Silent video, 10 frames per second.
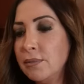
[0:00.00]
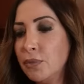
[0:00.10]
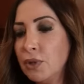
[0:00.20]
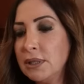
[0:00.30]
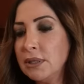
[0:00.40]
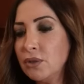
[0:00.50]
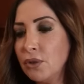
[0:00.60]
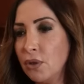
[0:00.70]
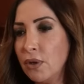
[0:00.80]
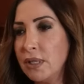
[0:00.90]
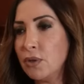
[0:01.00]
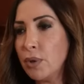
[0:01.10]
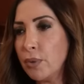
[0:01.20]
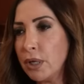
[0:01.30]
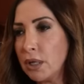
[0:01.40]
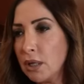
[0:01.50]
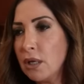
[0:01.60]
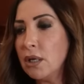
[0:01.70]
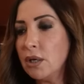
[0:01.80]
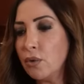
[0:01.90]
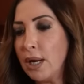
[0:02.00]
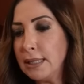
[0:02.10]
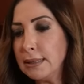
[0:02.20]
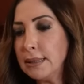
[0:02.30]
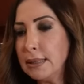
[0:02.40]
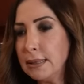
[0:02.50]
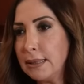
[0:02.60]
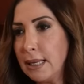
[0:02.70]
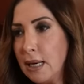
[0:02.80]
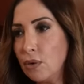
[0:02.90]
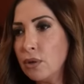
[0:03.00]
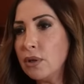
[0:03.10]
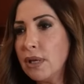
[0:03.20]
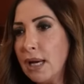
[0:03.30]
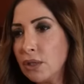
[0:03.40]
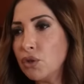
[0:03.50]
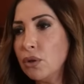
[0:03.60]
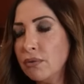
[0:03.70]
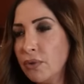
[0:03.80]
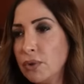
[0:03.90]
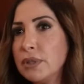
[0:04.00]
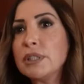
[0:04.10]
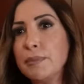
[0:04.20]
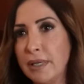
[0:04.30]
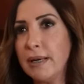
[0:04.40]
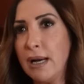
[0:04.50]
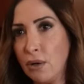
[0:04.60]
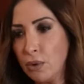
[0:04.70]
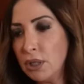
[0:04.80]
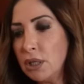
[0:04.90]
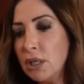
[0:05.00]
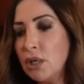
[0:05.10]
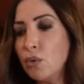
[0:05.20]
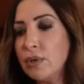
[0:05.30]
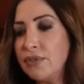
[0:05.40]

important to know that we were writing down the actual voters per hour. We've